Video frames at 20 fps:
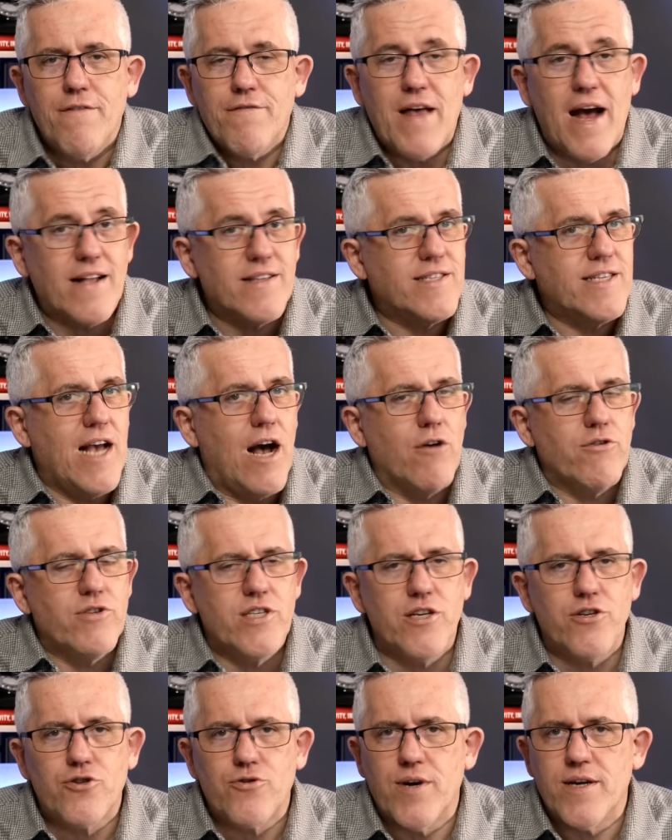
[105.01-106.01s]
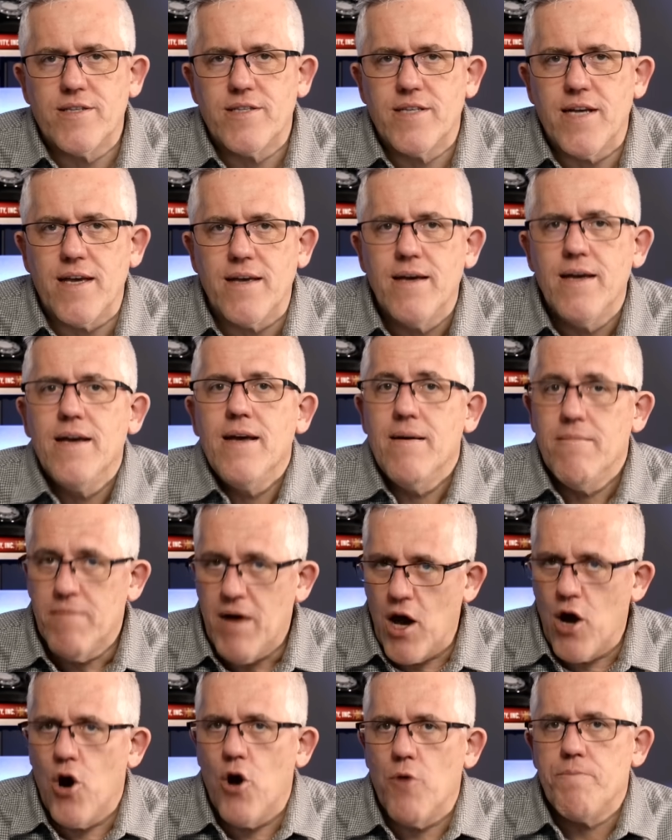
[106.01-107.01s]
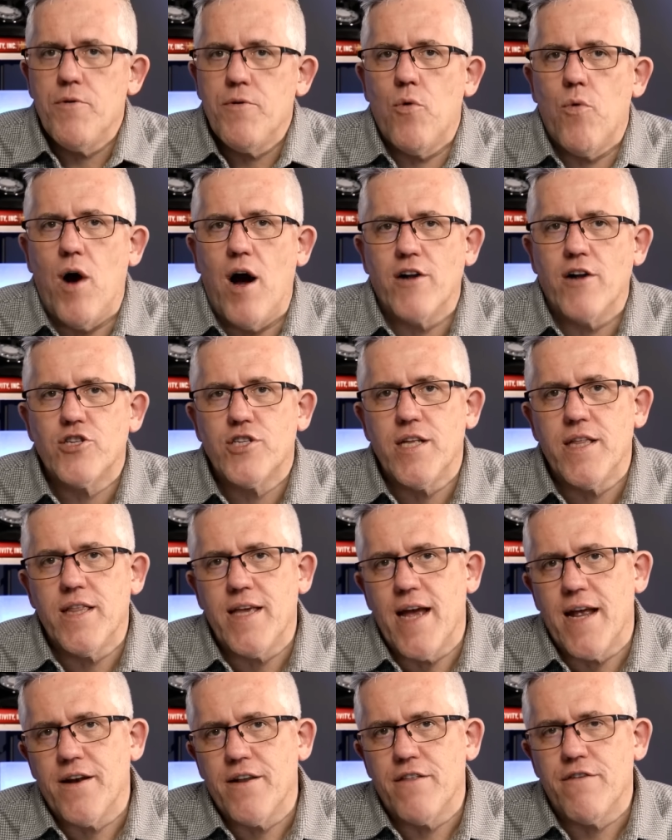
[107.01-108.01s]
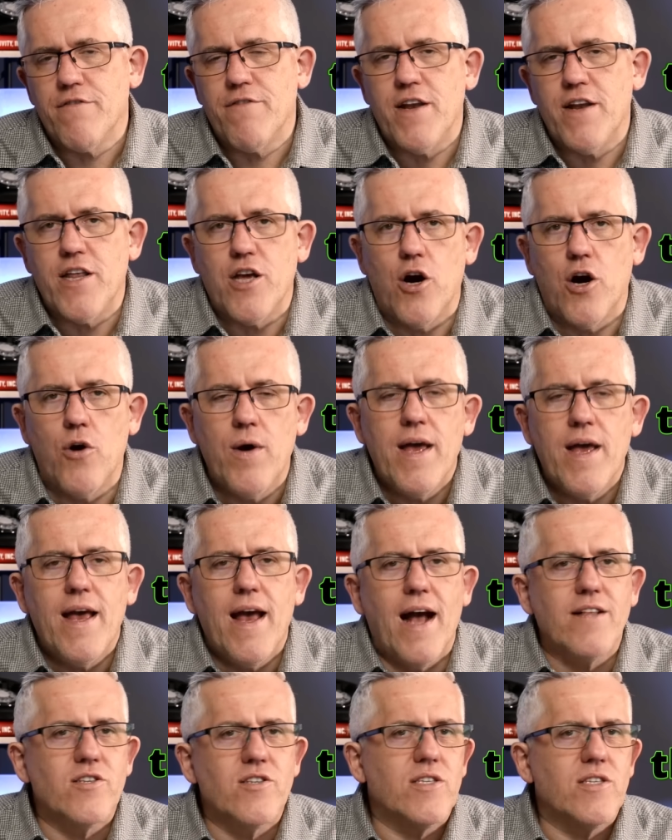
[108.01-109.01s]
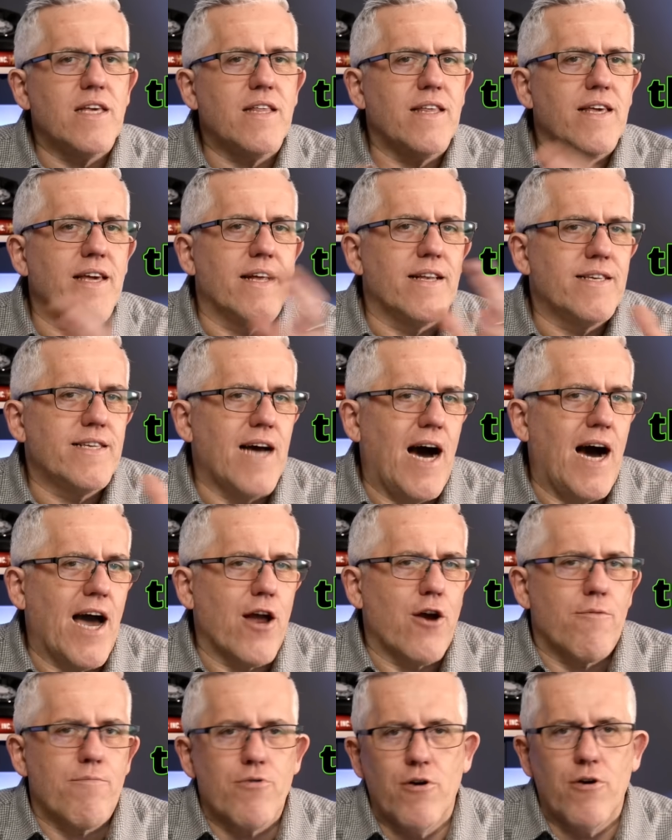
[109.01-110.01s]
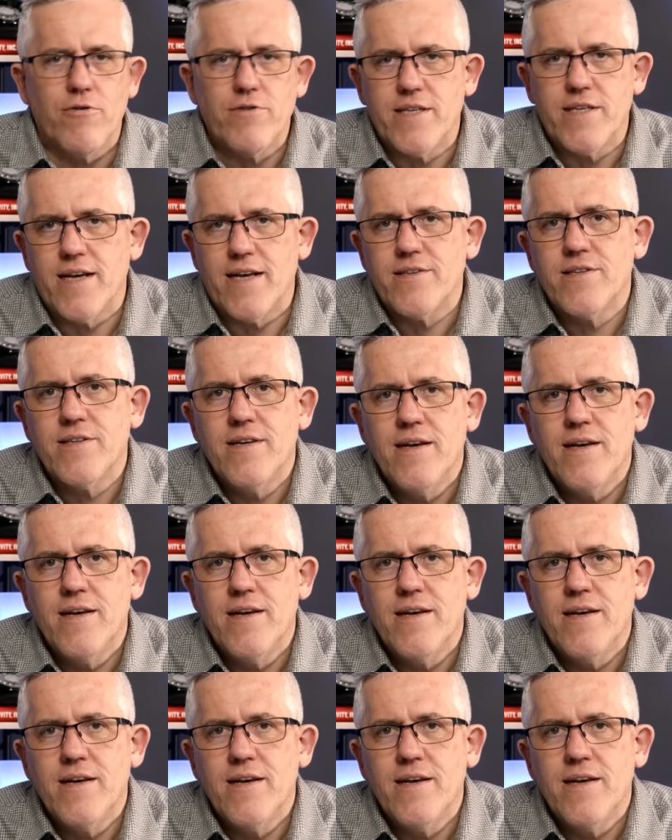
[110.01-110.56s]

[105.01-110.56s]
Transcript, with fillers: That sounds interesting. I hope you'll watch to the end of the video and see the entire process.